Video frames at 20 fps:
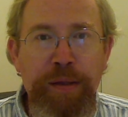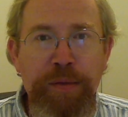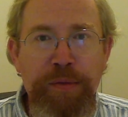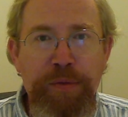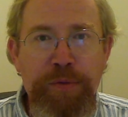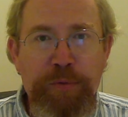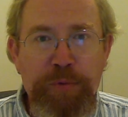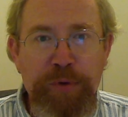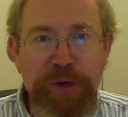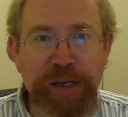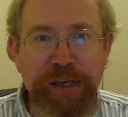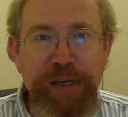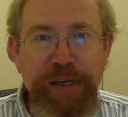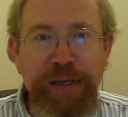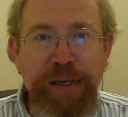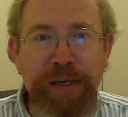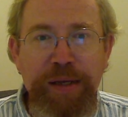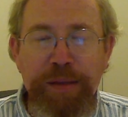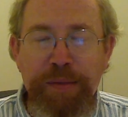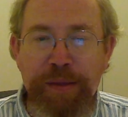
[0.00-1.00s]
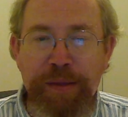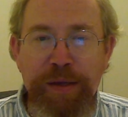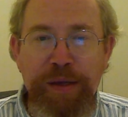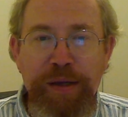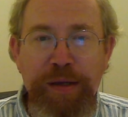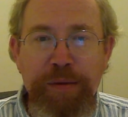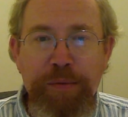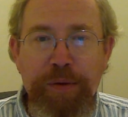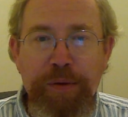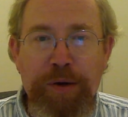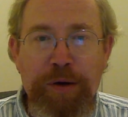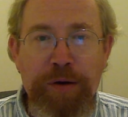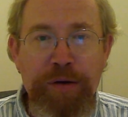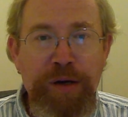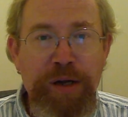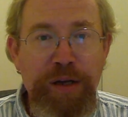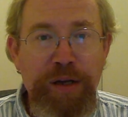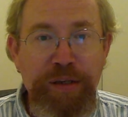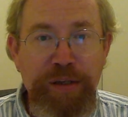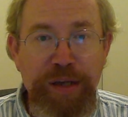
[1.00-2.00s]
Three, they are
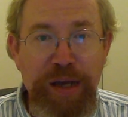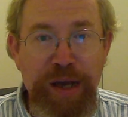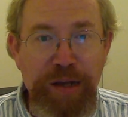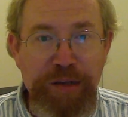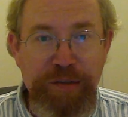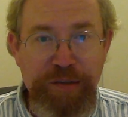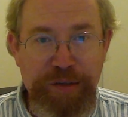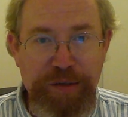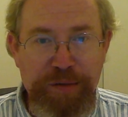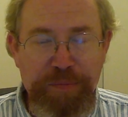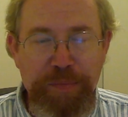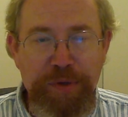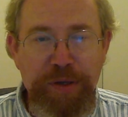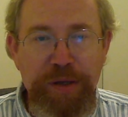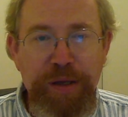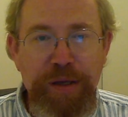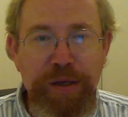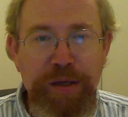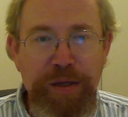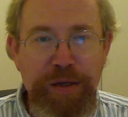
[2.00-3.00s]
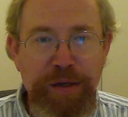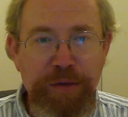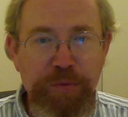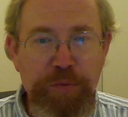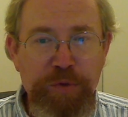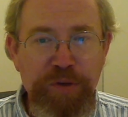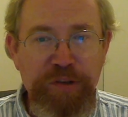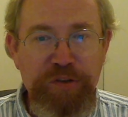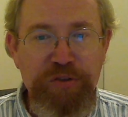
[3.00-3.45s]
non-toxic. In other words, a